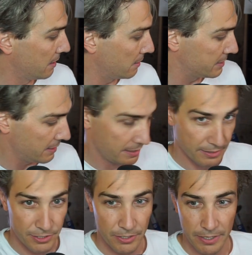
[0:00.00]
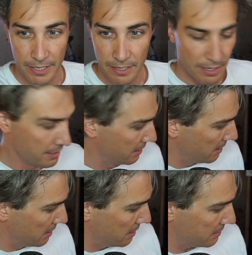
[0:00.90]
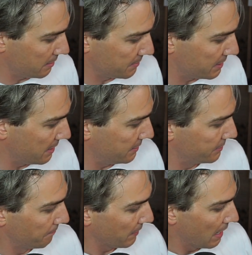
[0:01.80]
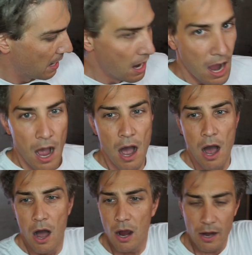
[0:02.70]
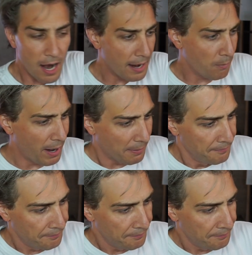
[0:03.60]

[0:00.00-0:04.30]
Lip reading: I'll tell you the story some stage. All right, well,